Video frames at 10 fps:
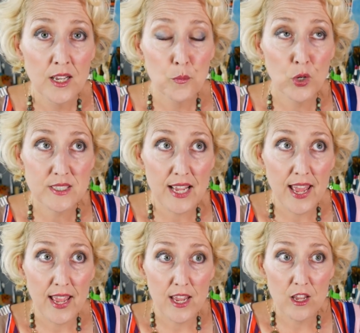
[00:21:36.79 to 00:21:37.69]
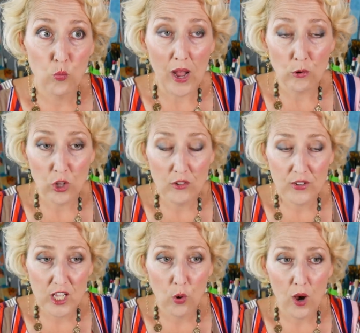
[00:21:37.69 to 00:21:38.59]
put a hour-long
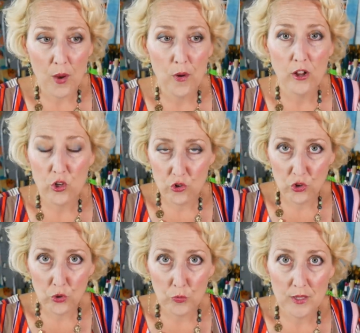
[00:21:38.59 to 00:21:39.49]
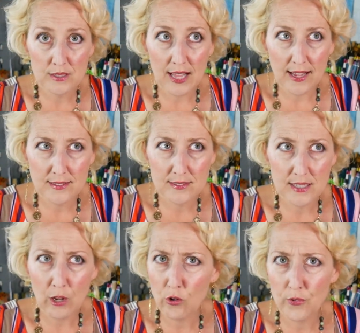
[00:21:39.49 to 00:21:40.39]
video up on YouTube last,
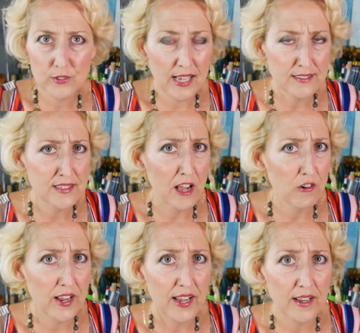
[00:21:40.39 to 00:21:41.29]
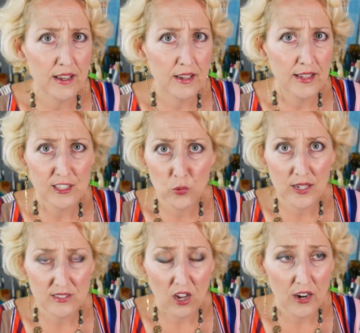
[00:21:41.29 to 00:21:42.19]
I don't know if it was last Saturday, that's when
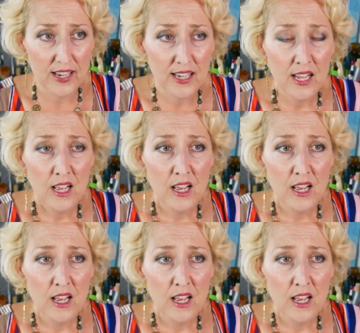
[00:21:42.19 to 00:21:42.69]
I saw it,